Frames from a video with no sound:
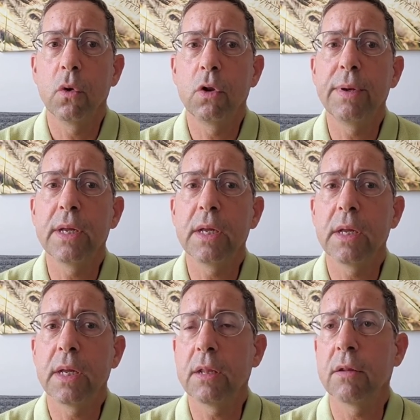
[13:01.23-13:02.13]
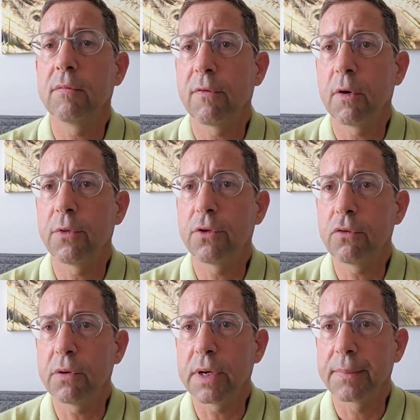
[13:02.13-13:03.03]
would be hidden from the
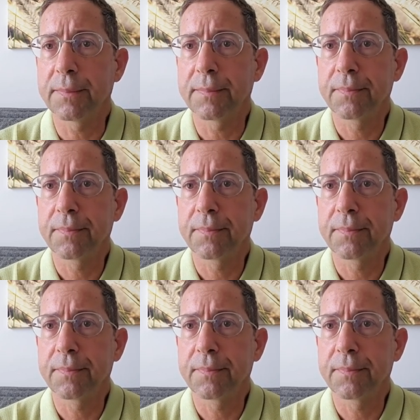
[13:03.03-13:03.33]
jury.